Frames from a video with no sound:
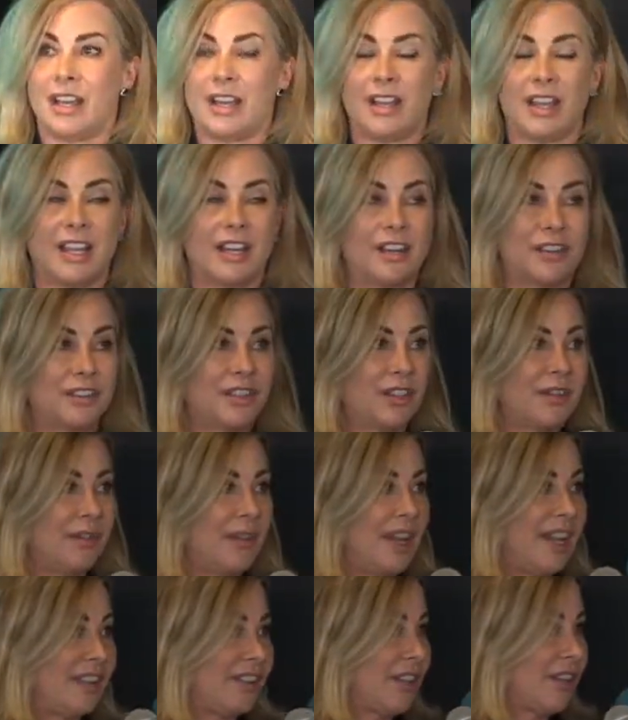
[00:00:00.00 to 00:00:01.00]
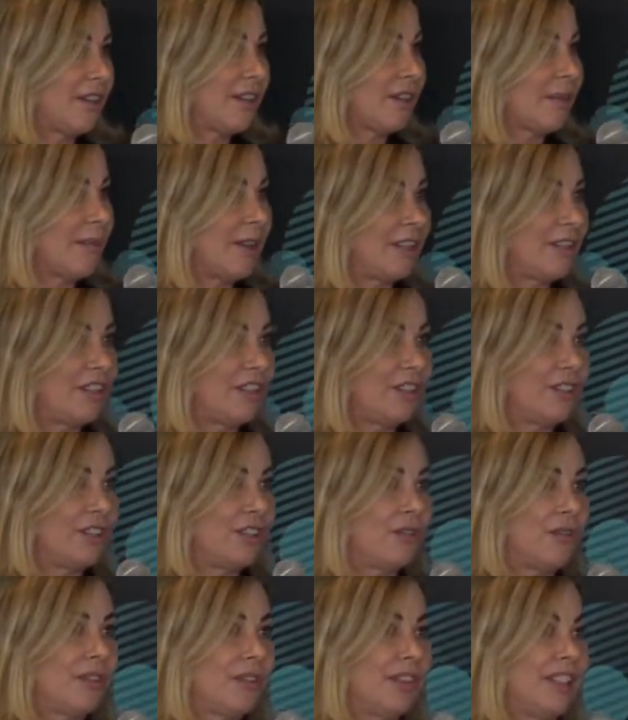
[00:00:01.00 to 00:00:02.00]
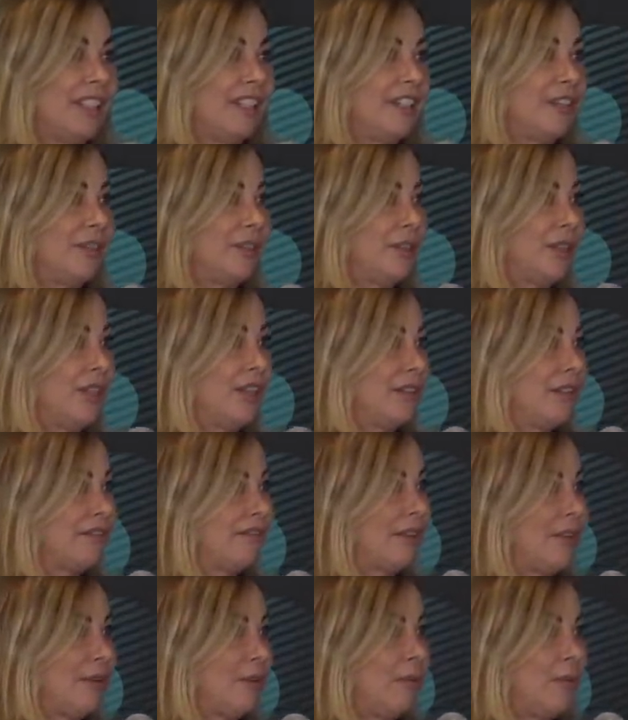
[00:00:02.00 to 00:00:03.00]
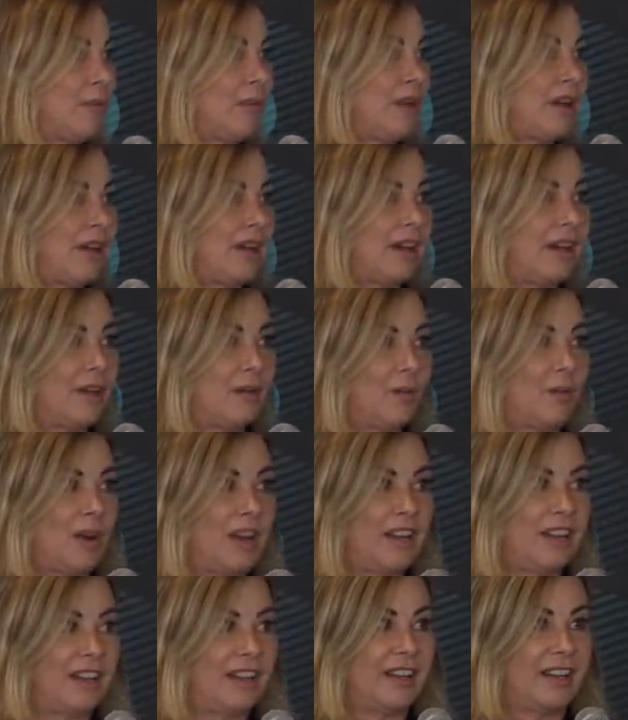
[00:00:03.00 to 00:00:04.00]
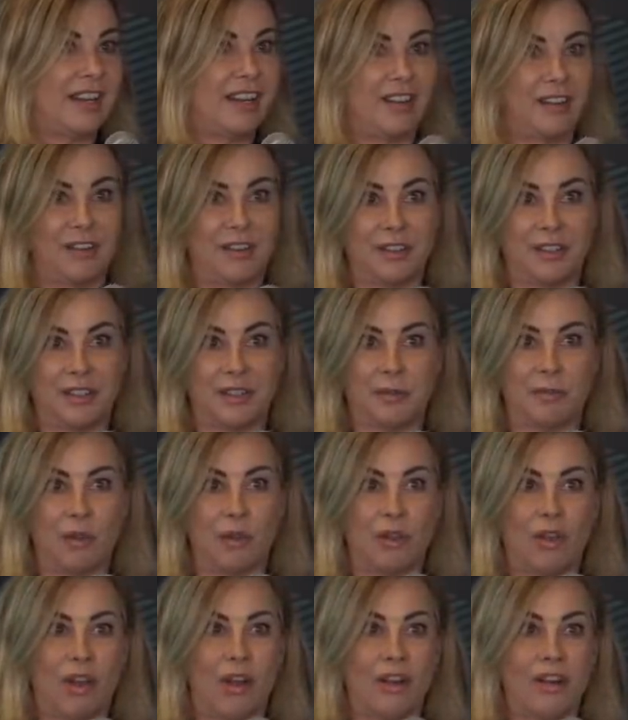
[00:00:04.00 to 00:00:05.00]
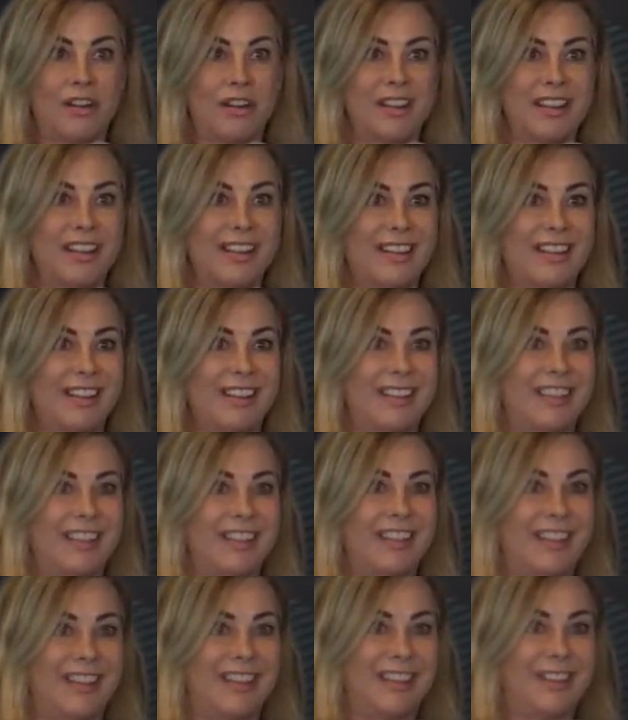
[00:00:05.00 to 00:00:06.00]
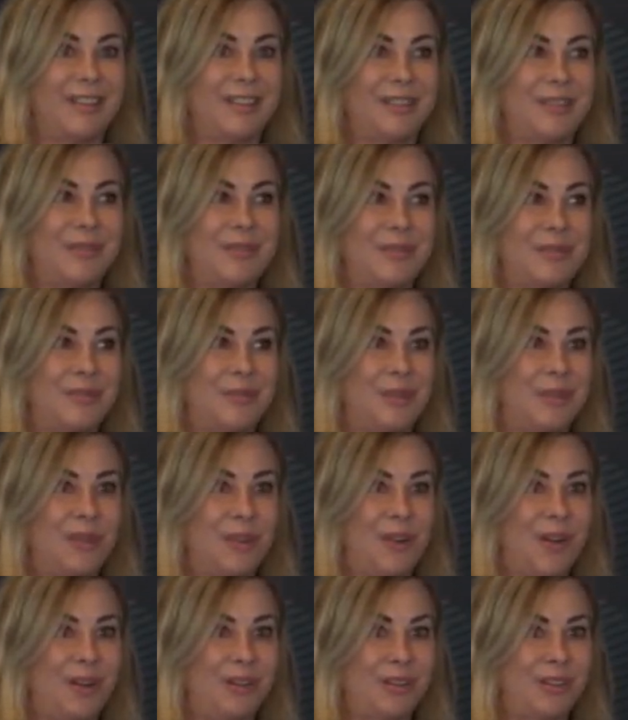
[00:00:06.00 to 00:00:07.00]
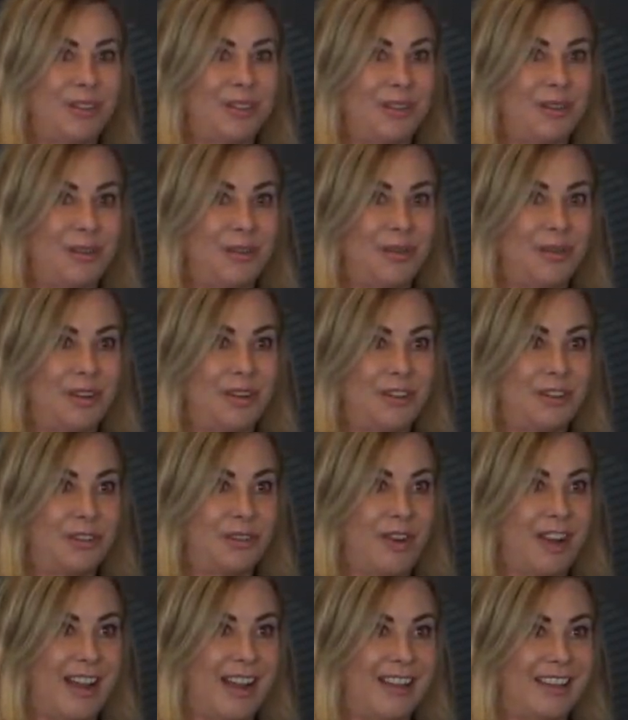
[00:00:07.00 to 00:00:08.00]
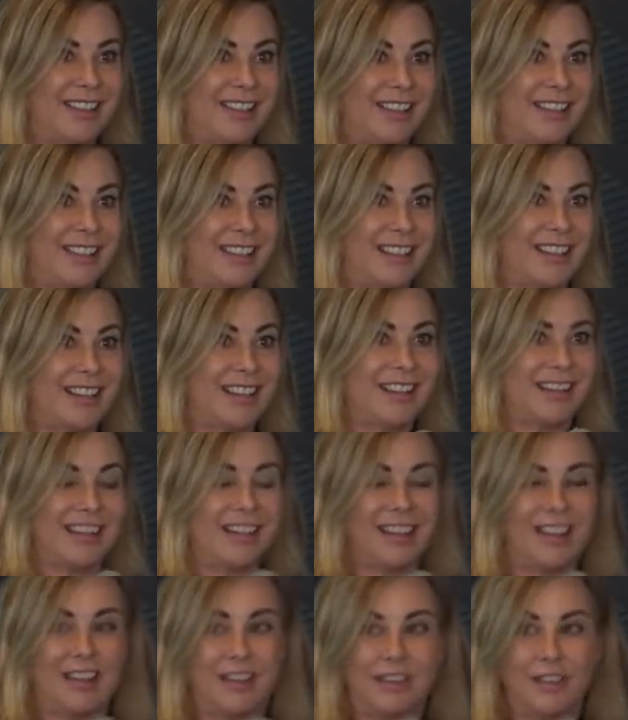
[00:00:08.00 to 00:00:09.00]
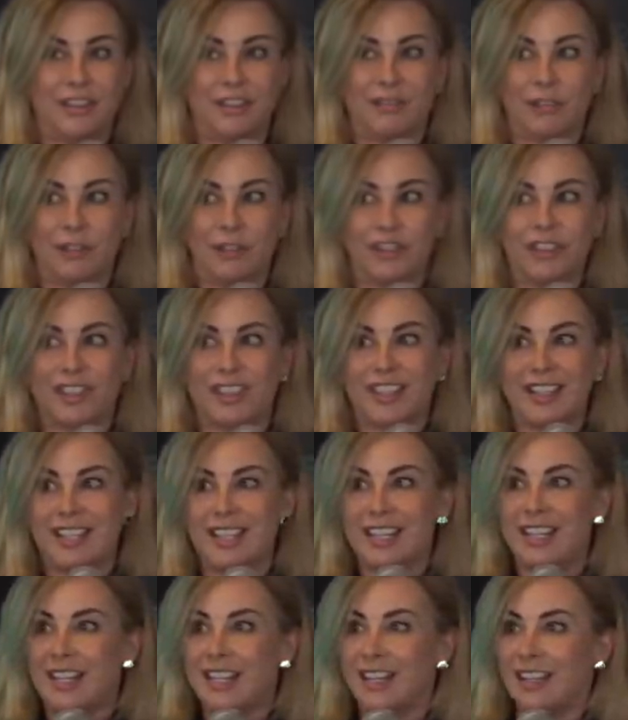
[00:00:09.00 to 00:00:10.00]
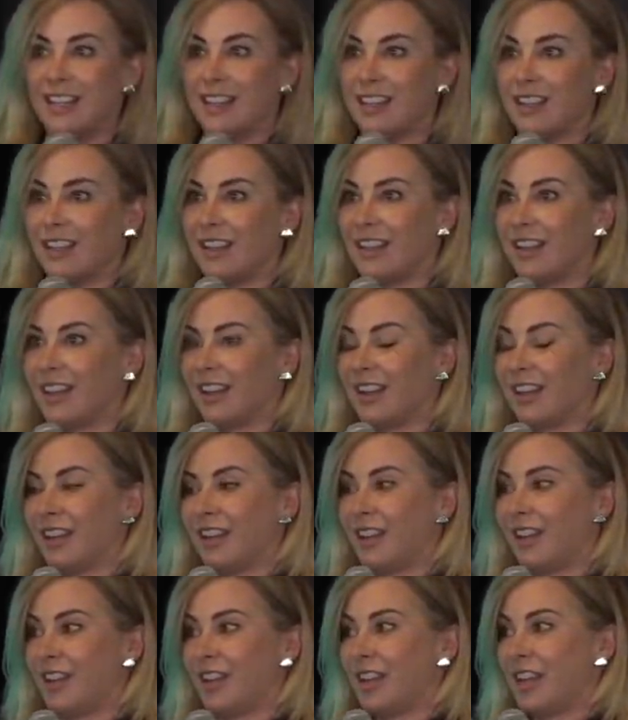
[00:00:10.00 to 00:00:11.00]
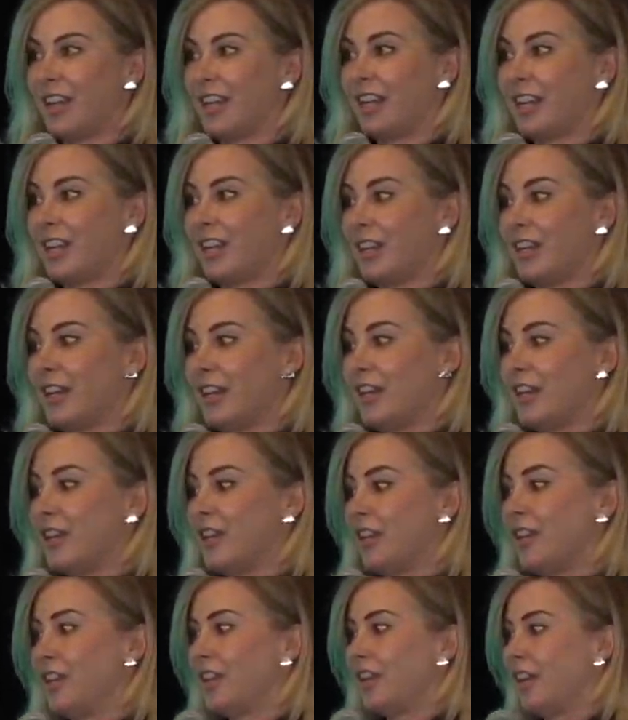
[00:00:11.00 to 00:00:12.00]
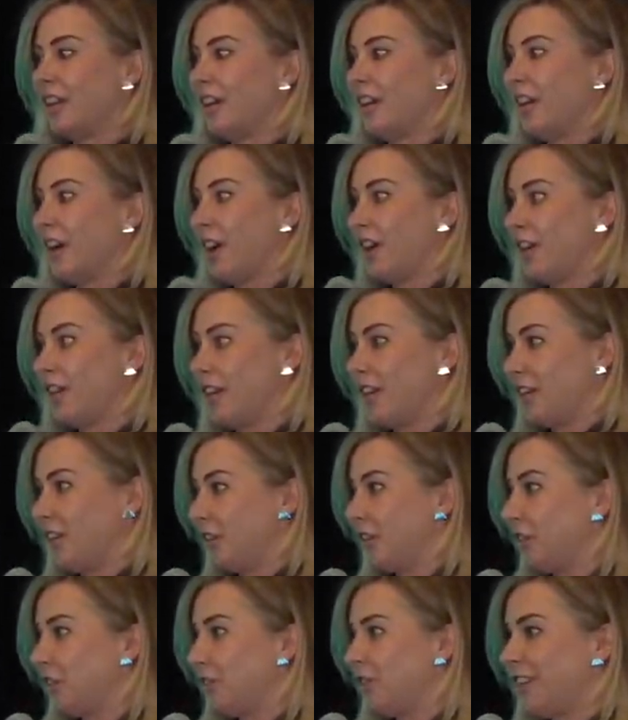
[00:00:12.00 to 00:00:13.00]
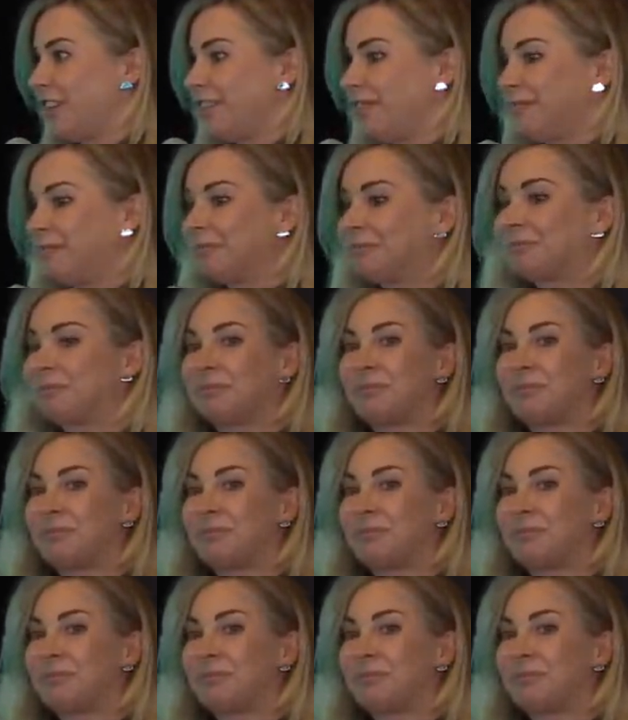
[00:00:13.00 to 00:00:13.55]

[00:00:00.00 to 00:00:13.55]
Uh, and also, as Kirk mentioned, shortly you'll hear from uh, Wenda Harris Millard, uh, who will also address diversity in uh, our industry